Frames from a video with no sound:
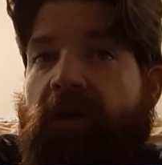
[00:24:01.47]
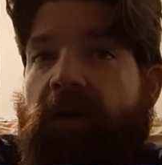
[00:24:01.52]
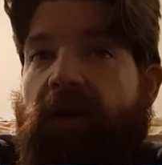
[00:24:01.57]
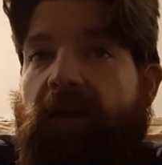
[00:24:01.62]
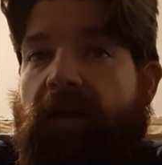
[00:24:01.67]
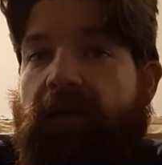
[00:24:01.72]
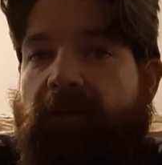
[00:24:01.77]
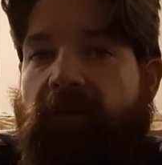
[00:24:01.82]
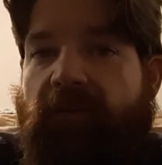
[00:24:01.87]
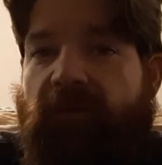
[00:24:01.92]

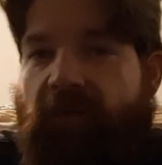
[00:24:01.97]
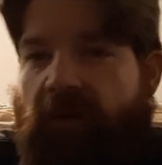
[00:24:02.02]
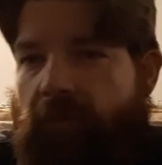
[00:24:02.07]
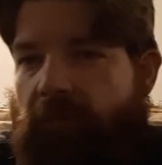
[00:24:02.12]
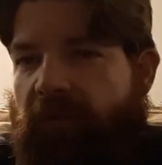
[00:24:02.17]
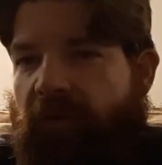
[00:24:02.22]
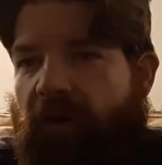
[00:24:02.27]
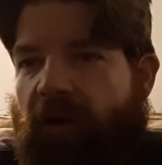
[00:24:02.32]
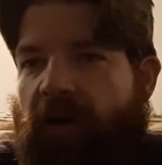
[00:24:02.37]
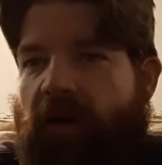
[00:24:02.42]
At the same
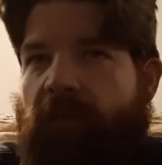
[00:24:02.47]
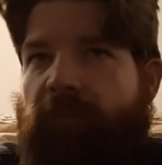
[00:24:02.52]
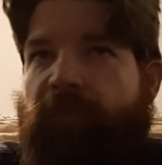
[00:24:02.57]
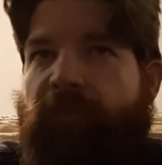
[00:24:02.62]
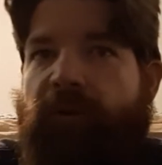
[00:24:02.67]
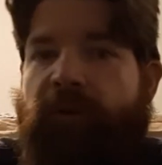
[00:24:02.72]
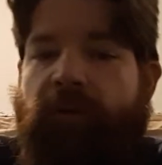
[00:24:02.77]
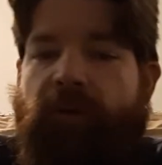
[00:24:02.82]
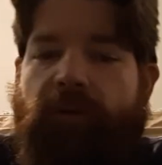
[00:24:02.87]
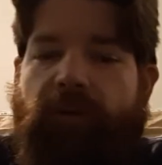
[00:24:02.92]
time,
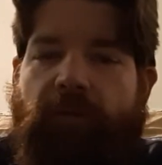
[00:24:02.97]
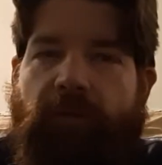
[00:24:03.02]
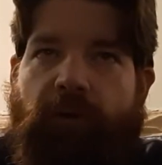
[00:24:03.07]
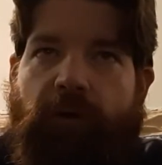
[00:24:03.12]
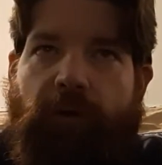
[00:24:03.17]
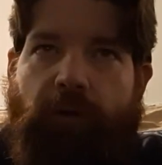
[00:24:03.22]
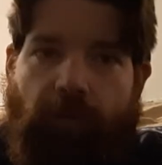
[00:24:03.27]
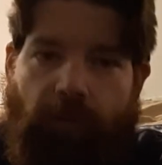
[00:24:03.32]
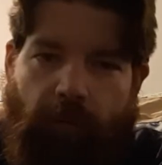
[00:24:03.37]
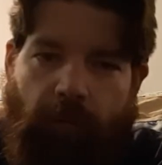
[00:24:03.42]
the
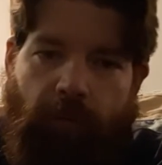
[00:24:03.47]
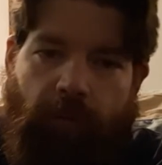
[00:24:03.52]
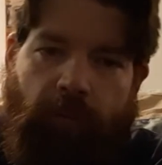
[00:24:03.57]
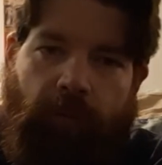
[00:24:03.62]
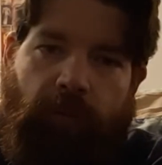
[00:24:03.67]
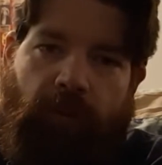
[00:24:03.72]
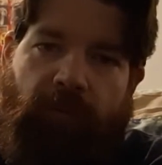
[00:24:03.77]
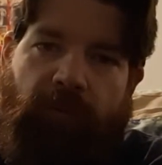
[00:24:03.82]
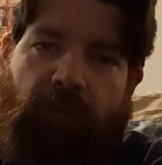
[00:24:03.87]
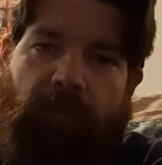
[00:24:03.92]

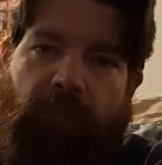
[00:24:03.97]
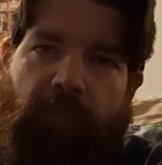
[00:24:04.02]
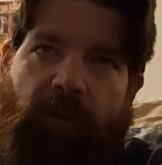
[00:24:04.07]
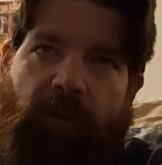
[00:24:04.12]
colonel of the